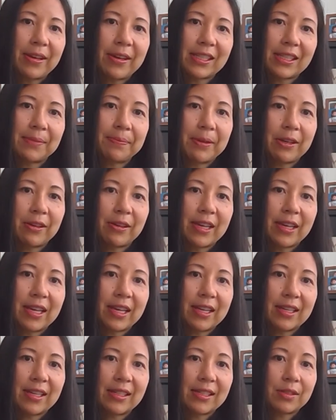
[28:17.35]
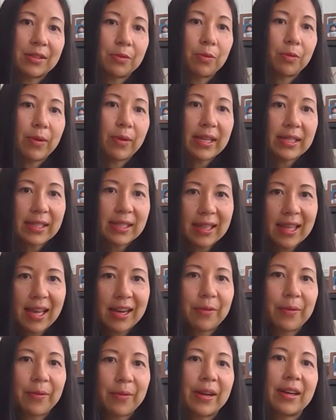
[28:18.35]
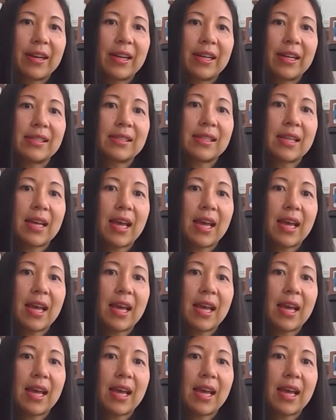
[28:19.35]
experience, raising that awareness,